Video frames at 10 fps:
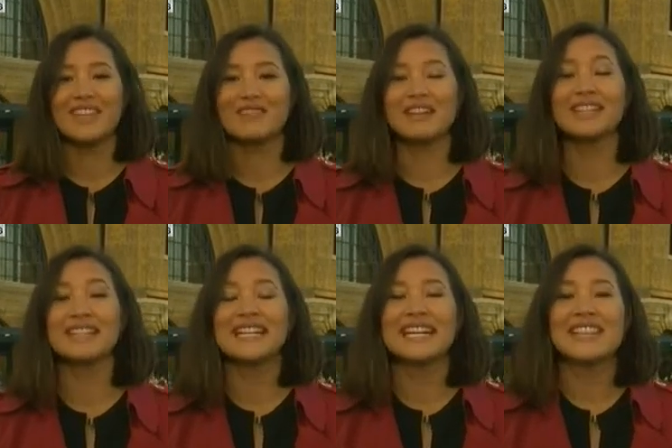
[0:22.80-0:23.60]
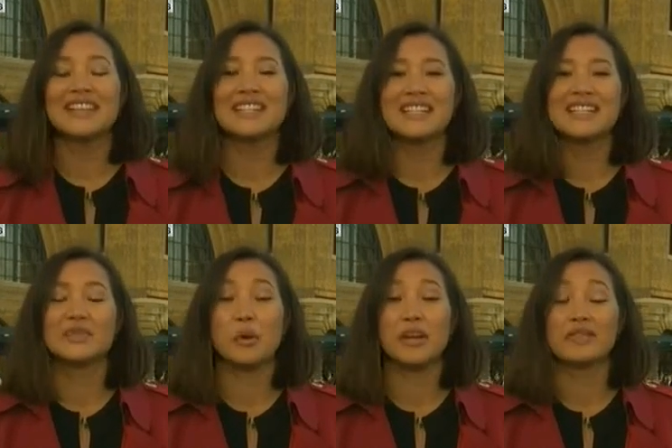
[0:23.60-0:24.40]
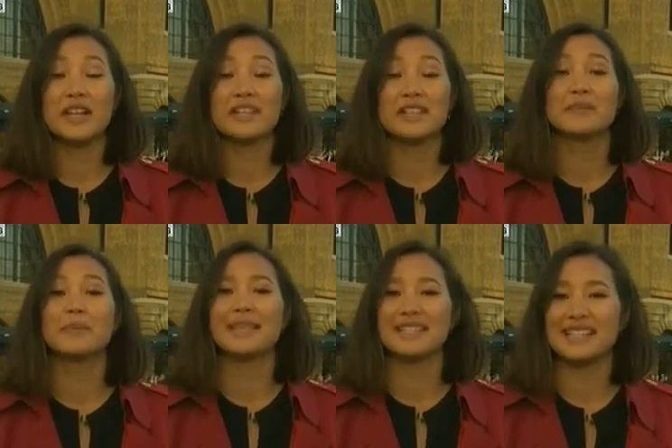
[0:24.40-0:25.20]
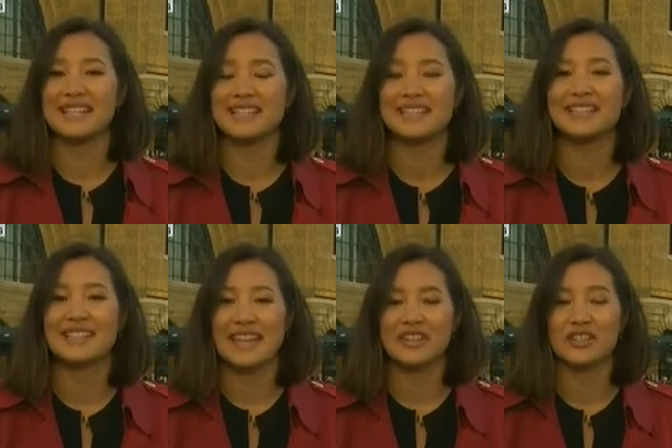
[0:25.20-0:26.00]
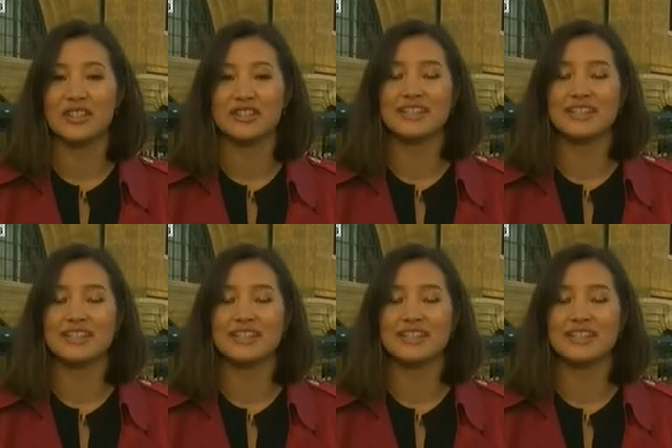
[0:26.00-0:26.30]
Riz, this is one of London's busiest stations.